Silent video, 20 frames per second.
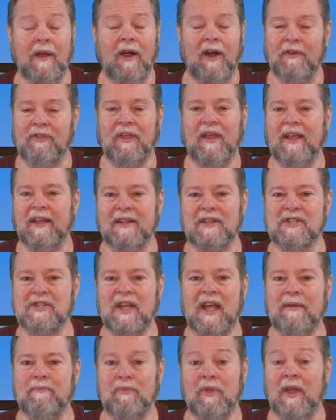are thinking the
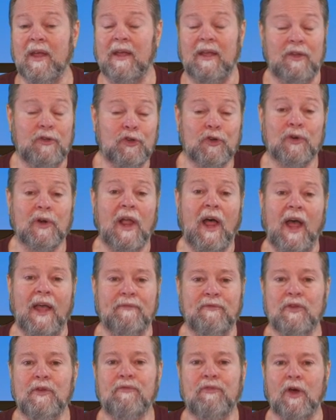same thing. In your
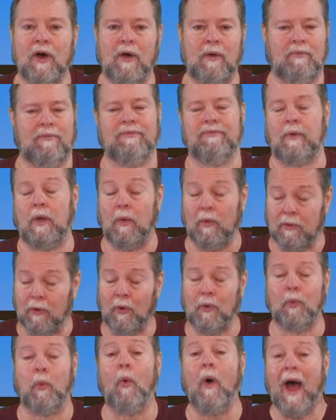life, you've thought,
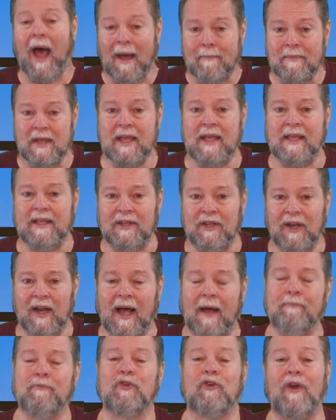Lord, why me? You know,
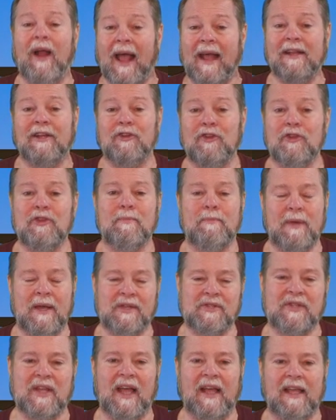I'm trying to do the
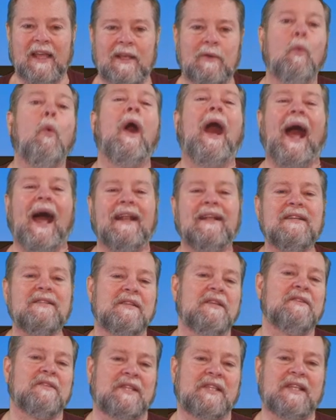best I can. Why
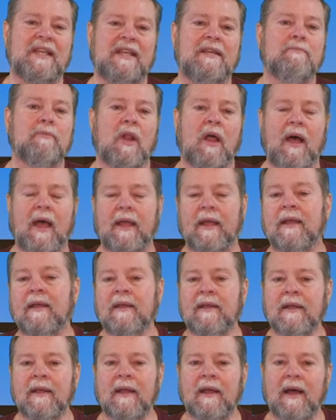does it seem like
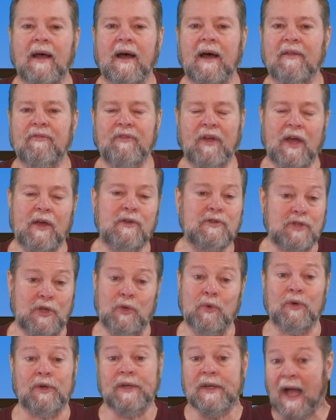uh, those
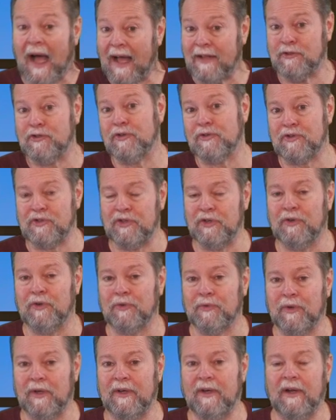who are not your
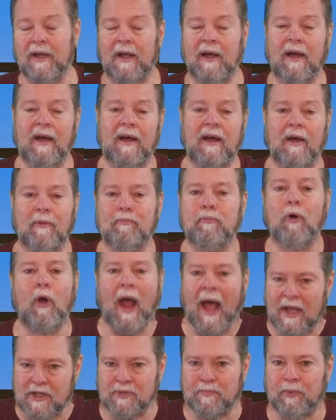children uh,
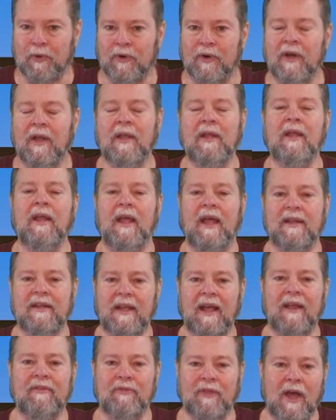prosper, and
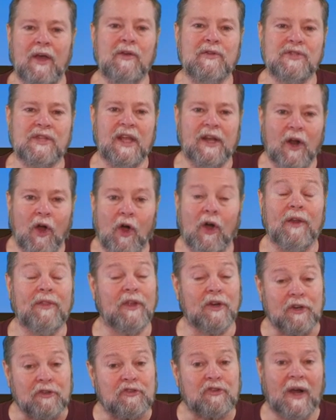yet those that are
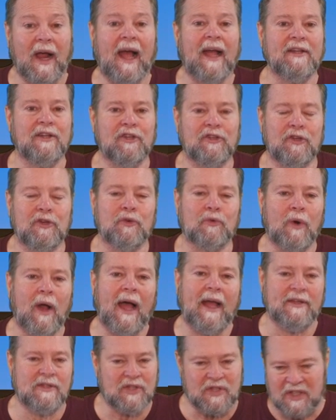that are trying to do
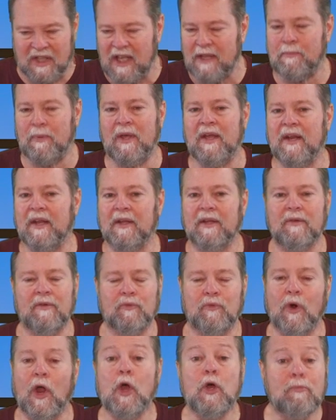right just keep hitting
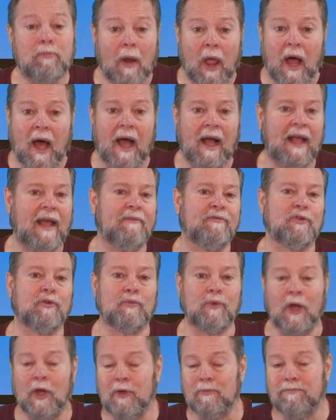roadblock after
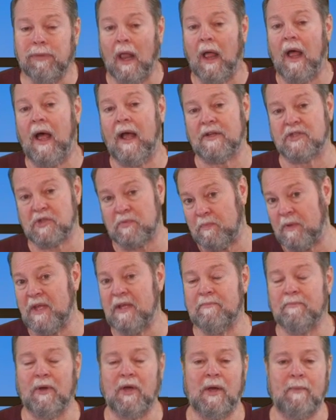roadblock,
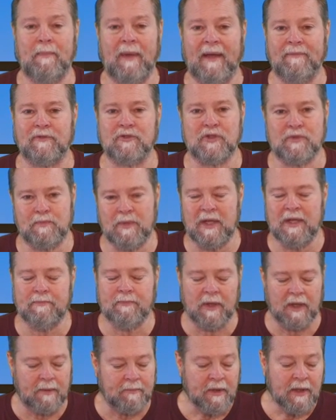speed bump after speed
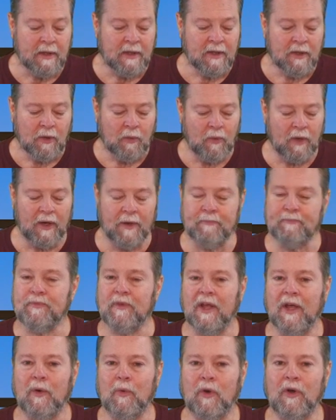bump. Well,
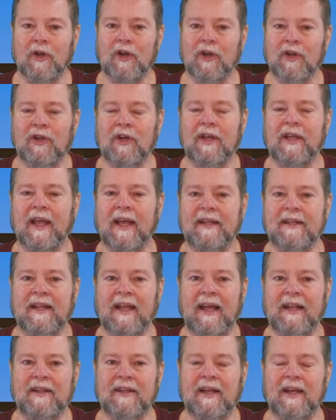you know, we're going to look at,
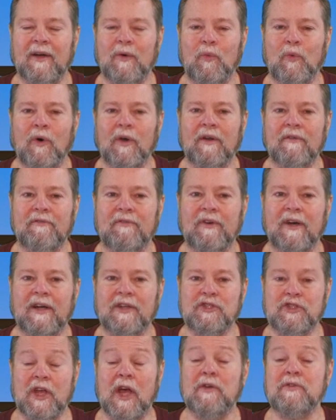at uh, one of uh,
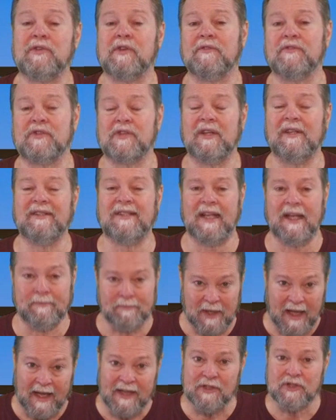Joseph's
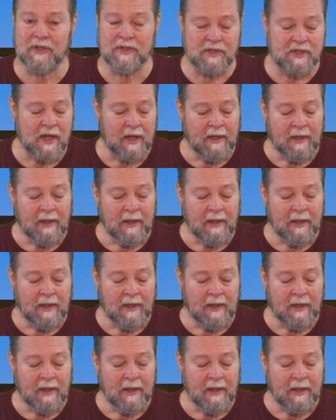temptations